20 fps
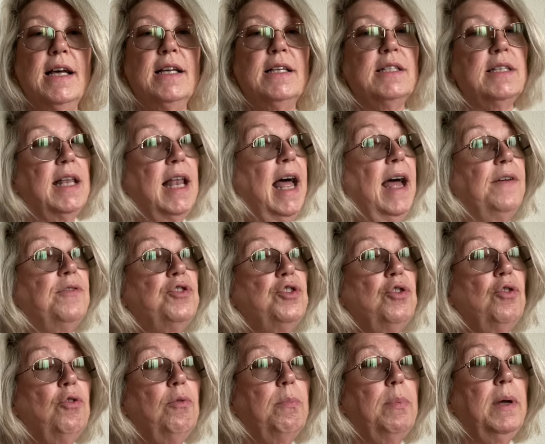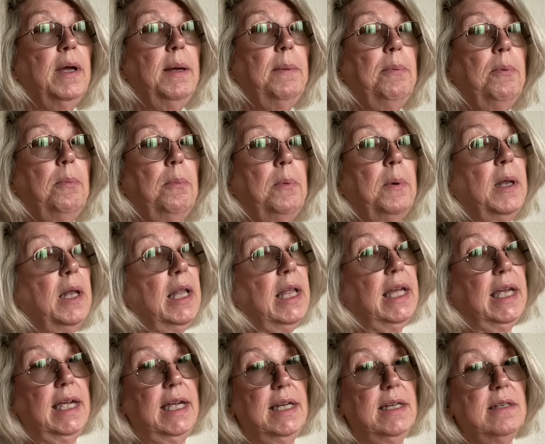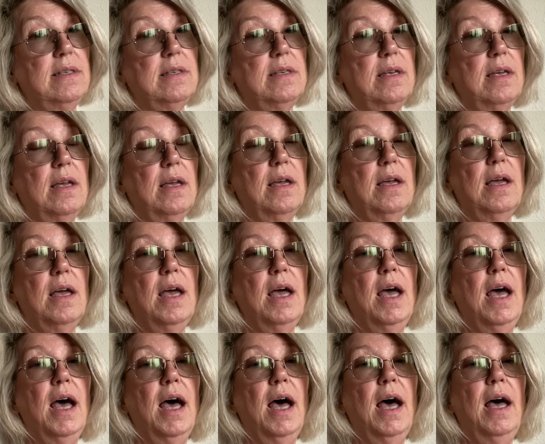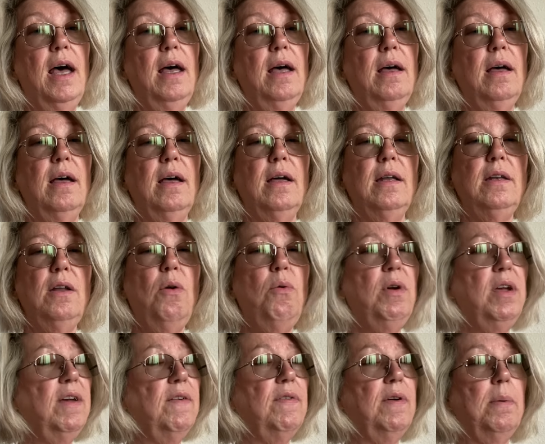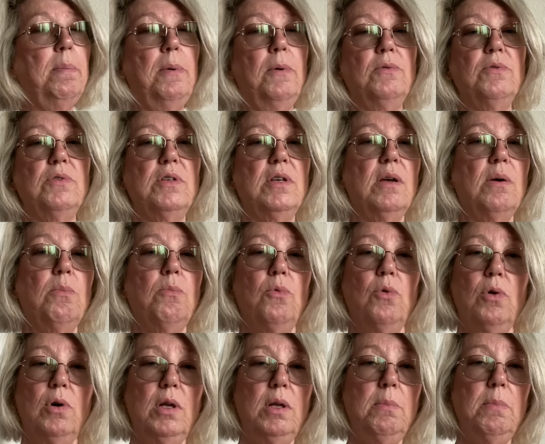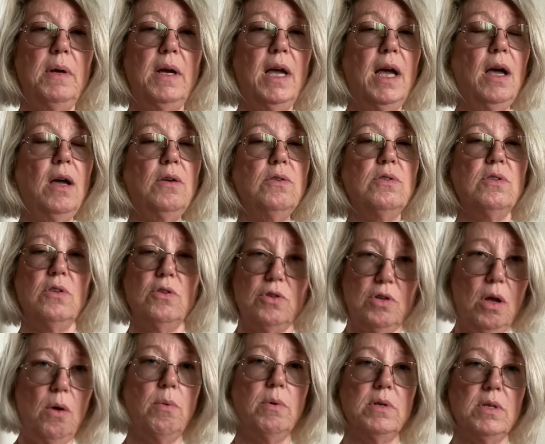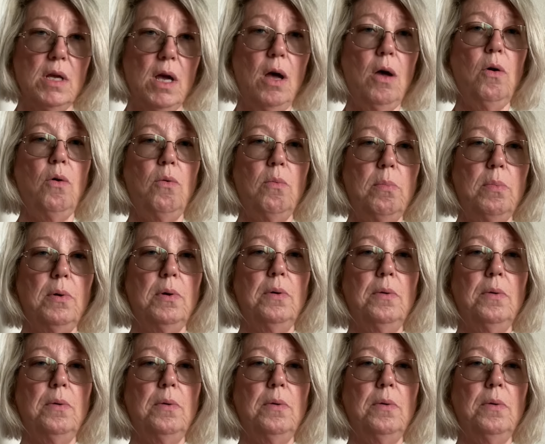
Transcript: It's life short, people, please. Uh, don't give up on someone because there's always hope.